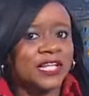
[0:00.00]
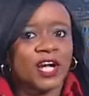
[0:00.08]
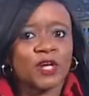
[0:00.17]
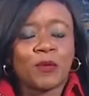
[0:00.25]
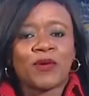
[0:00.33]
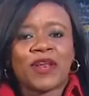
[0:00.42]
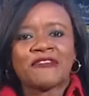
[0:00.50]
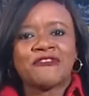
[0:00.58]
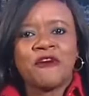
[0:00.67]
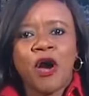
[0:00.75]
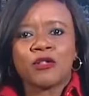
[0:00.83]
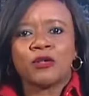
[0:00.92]
cleared, but when I
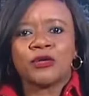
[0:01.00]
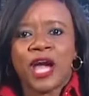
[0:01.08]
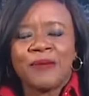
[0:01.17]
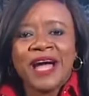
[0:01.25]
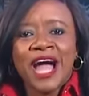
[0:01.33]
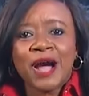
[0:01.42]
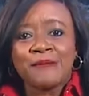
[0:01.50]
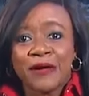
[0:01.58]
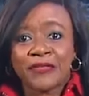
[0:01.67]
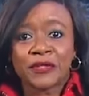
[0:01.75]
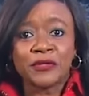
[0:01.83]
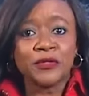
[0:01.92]
followed up about
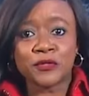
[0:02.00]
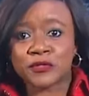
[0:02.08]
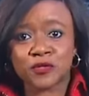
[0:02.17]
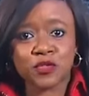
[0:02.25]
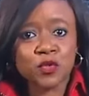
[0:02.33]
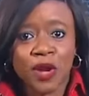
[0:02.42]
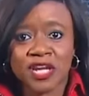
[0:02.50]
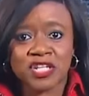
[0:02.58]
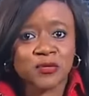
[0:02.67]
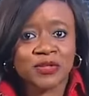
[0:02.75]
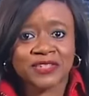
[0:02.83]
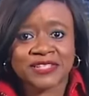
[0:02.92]
the new
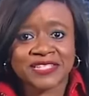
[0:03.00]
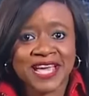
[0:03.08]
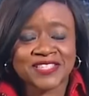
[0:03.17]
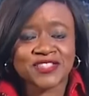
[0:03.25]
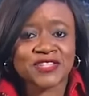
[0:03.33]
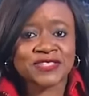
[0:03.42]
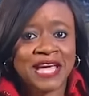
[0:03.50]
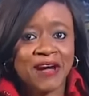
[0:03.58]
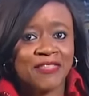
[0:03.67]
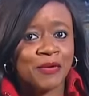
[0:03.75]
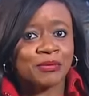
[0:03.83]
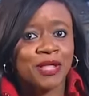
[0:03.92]
situation with the tents just
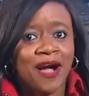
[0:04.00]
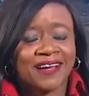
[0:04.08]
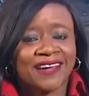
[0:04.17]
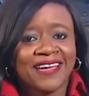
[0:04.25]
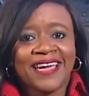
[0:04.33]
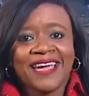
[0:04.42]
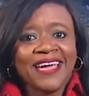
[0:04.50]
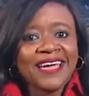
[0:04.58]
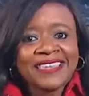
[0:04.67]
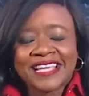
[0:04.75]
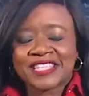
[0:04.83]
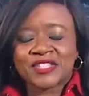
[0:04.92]
down the block,
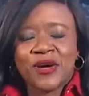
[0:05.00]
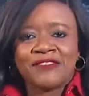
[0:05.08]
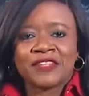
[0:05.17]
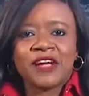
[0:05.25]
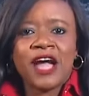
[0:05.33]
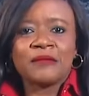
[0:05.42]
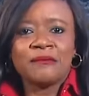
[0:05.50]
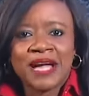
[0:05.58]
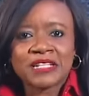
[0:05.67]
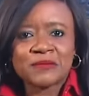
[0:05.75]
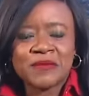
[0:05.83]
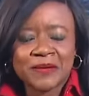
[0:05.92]
they still haven't gotten
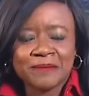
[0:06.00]
back to